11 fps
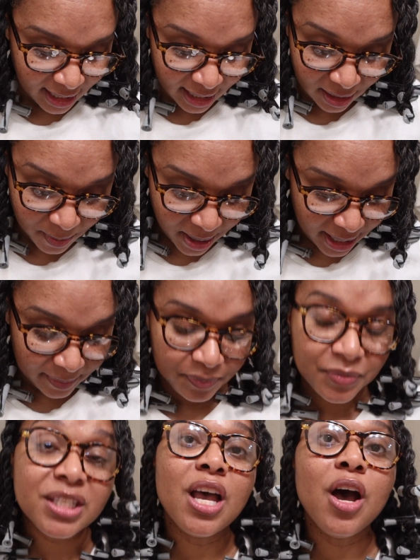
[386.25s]
anyway,
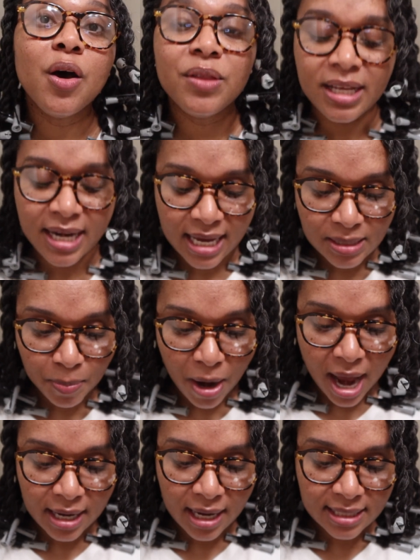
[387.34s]
so the next
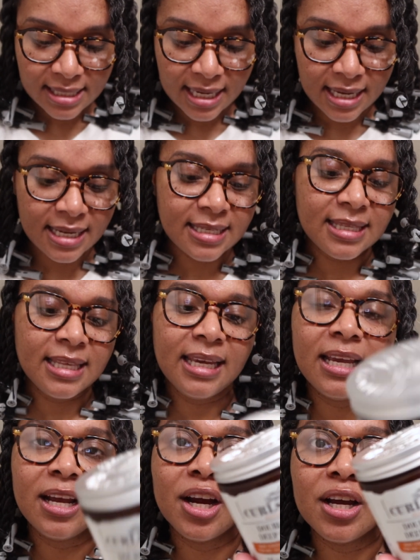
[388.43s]
product is
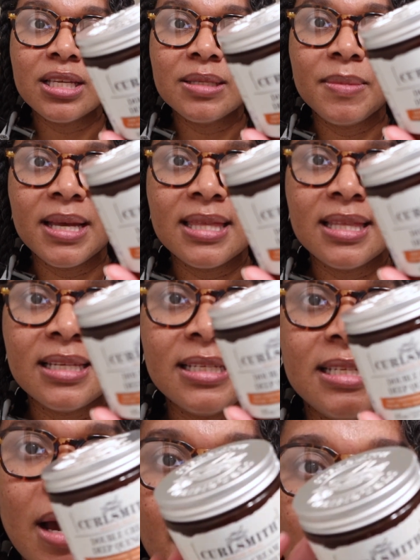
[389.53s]
the CurlSmith
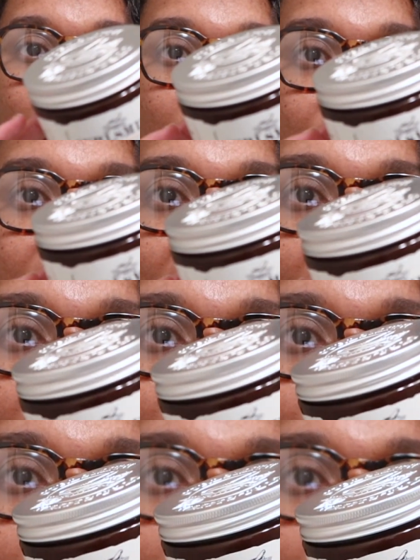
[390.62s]
Double Cream